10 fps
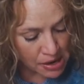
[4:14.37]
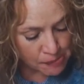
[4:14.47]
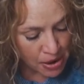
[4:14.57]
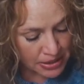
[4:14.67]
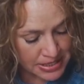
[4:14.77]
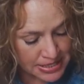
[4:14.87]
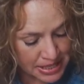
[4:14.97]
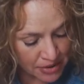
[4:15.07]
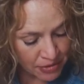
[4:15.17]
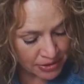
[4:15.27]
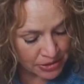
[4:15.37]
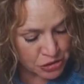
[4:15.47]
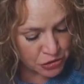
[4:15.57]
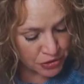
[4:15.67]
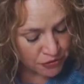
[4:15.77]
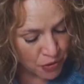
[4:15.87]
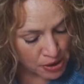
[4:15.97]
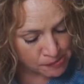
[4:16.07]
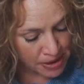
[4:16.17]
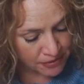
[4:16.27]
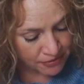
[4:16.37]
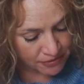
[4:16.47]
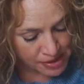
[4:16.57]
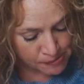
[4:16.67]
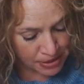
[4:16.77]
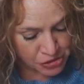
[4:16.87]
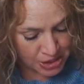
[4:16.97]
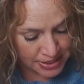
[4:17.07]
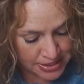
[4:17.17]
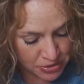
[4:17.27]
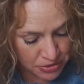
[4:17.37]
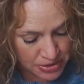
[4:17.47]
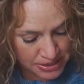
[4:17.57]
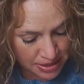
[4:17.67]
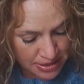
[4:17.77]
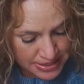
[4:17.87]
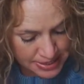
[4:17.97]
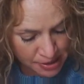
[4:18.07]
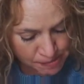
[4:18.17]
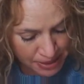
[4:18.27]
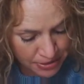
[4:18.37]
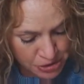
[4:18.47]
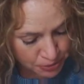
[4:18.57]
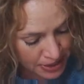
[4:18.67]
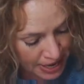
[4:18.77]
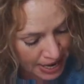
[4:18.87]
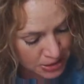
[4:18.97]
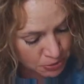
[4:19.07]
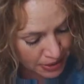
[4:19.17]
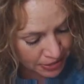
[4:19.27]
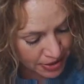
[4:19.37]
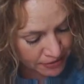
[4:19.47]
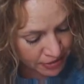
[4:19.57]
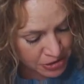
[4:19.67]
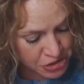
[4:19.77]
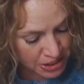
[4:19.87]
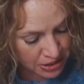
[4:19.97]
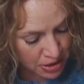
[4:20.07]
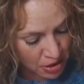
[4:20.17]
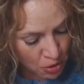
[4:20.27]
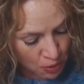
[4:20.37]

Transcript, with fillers: Upon discovering the true form of female genitals, some males react with aversion,